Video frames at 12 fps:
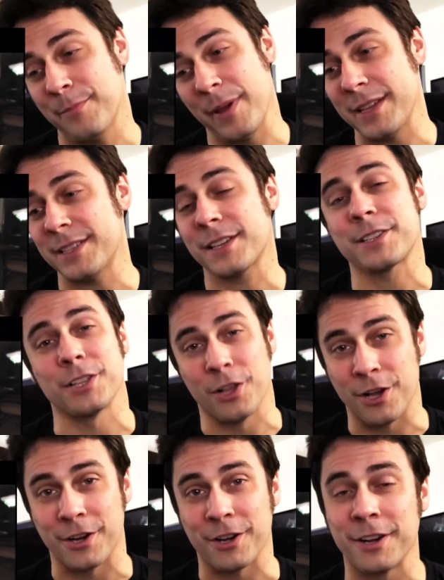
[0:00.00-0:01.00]
Basic
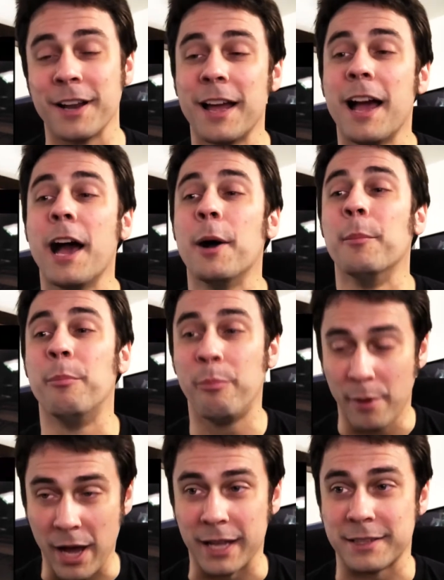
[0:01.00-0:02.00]
Slaughter,
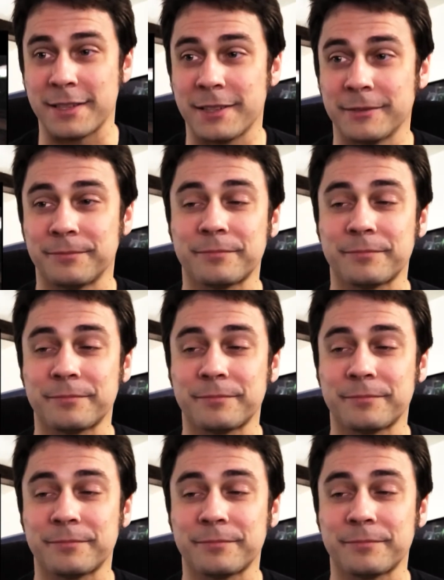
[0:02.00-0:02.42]
but